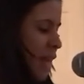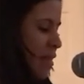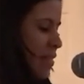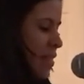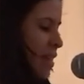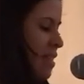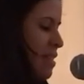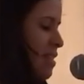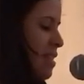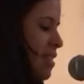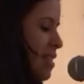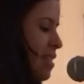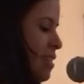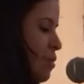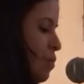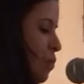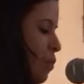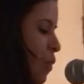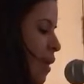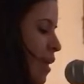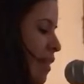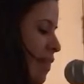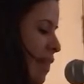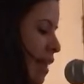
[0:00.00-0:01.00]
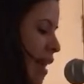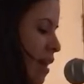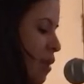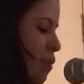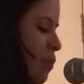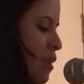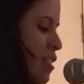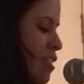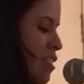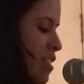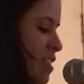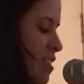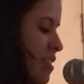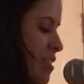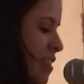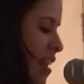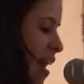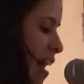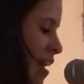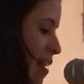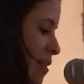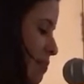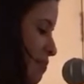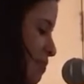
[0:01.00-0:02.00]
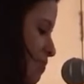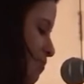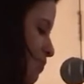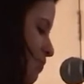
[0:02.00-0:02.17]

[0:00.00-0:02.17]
This is What Language Is That?